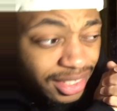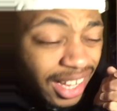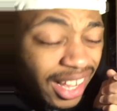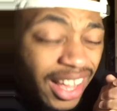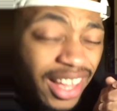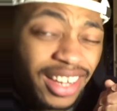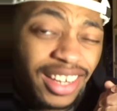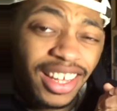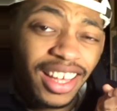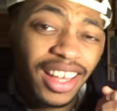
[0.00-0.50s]

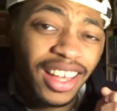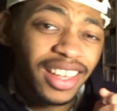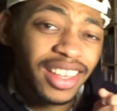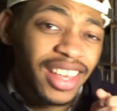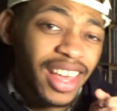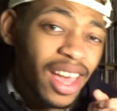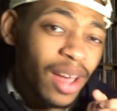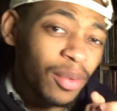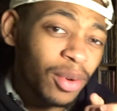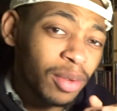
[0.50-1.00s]
and
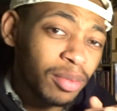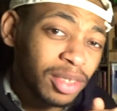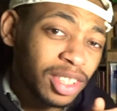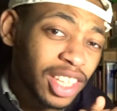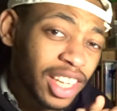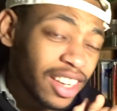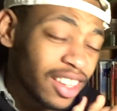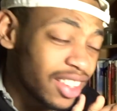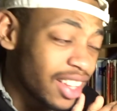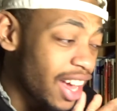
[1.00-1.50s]
yeah, we're gonna be
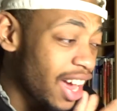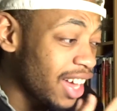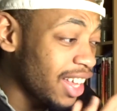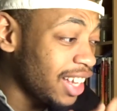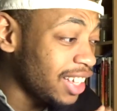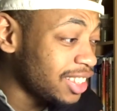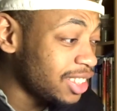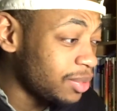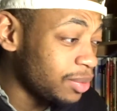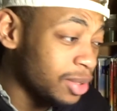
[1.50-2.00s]
checking out the
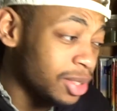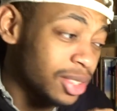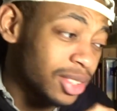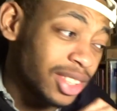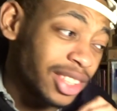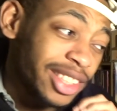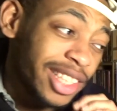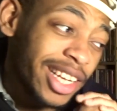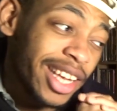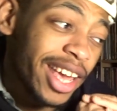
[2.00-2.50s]
highlights, and we're gonna
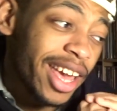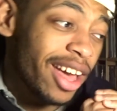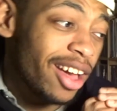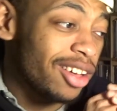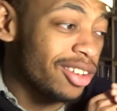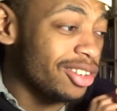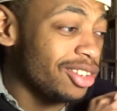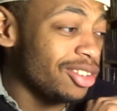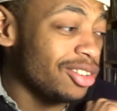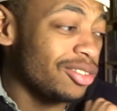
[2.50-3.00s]
see
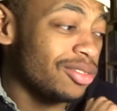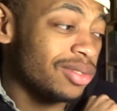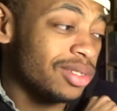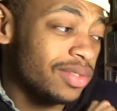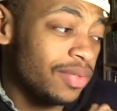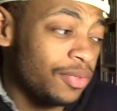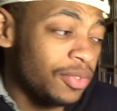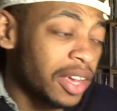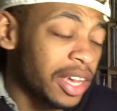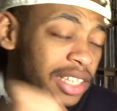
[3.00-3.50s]
how, you know,
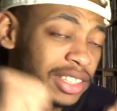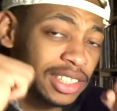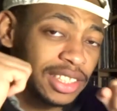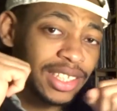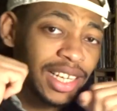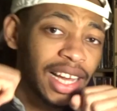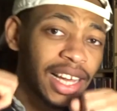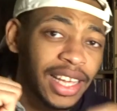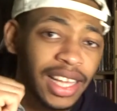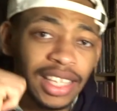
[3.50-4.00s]
if
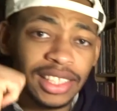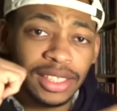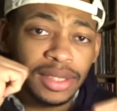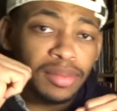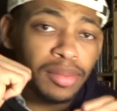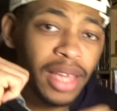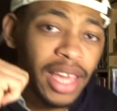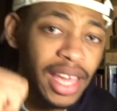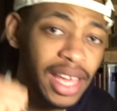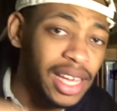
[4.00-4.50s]
KSI got
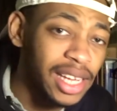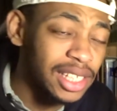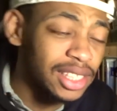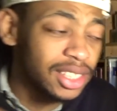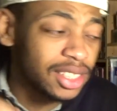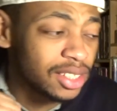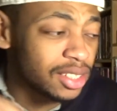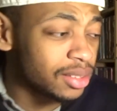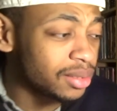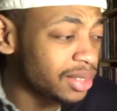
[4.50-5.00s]
some
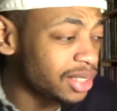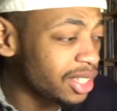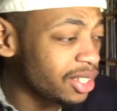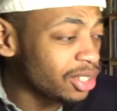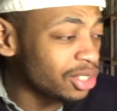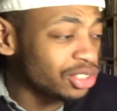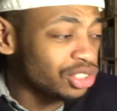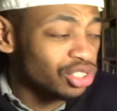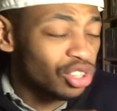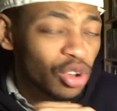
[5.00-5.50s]
hands, you know what I'm saying,
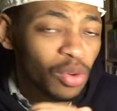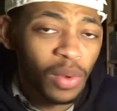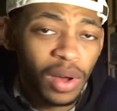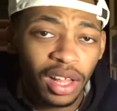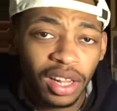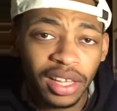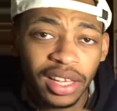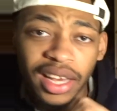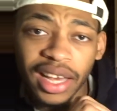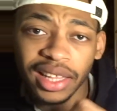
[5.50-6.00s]
or
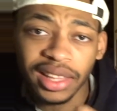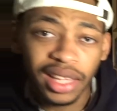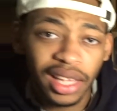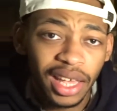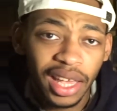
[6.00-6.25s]
Joel got the